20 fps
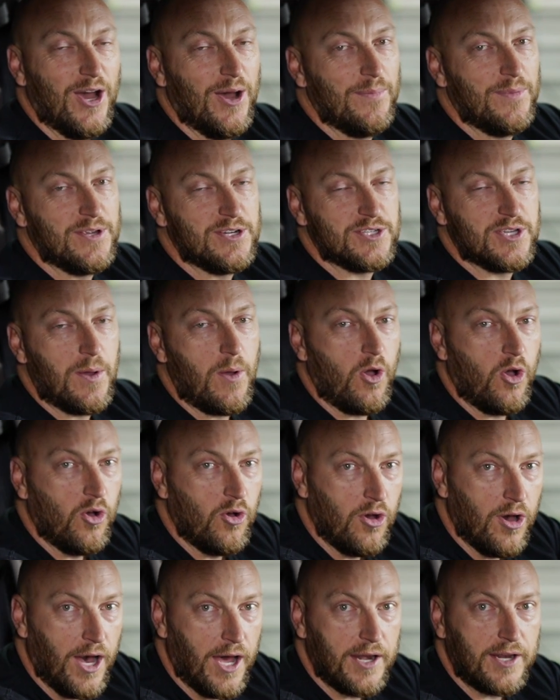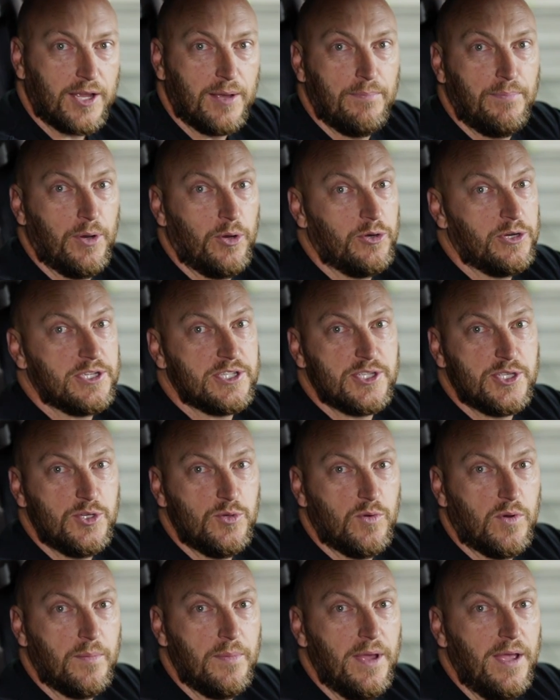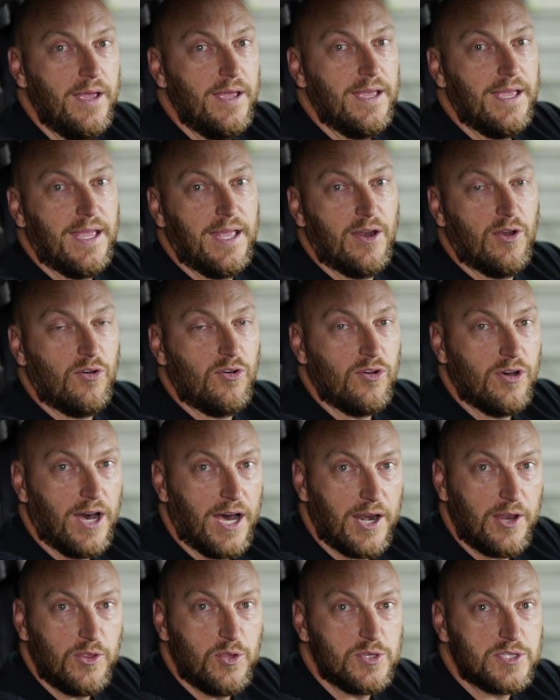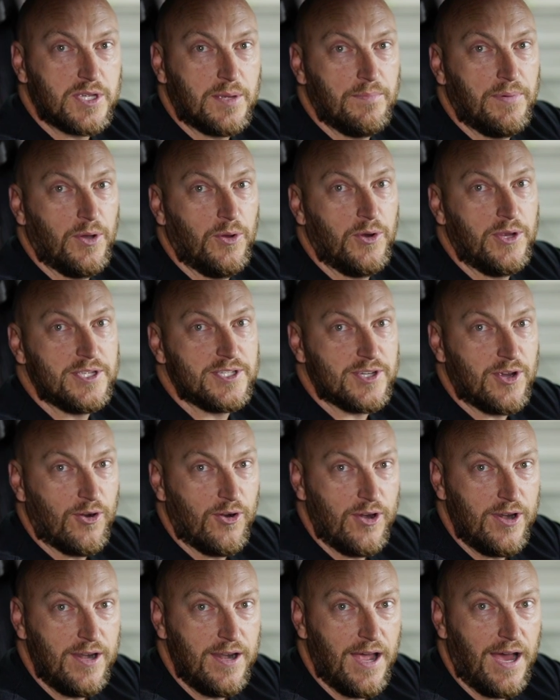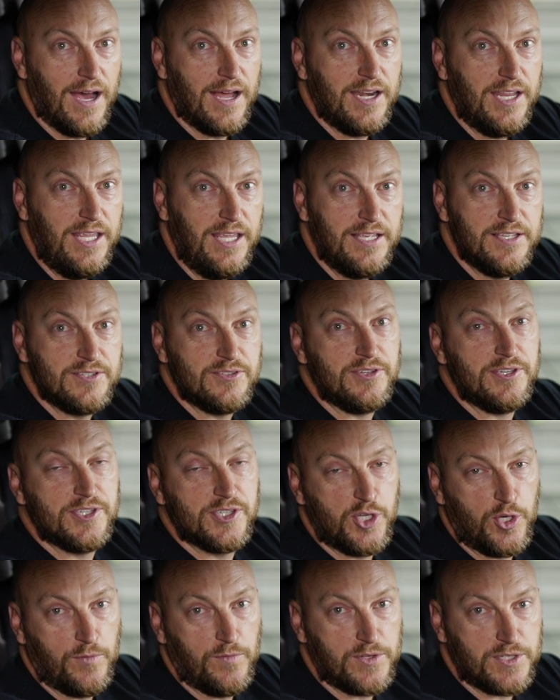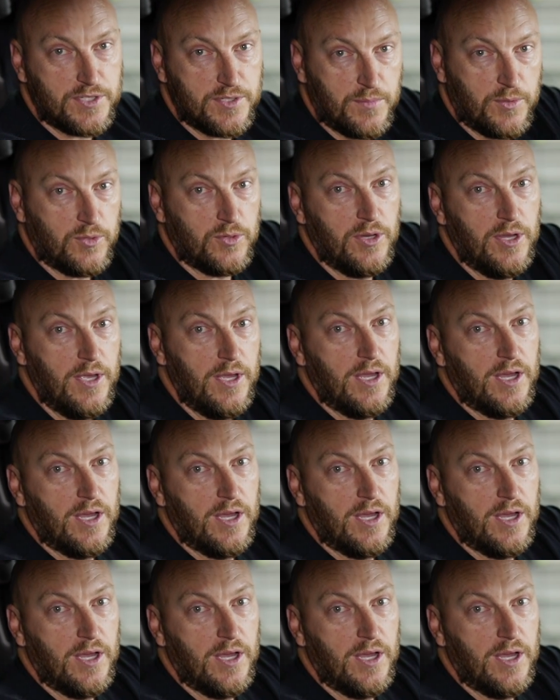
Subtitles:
There's a lot of components to them, and a lot of those components are not easily serviceable.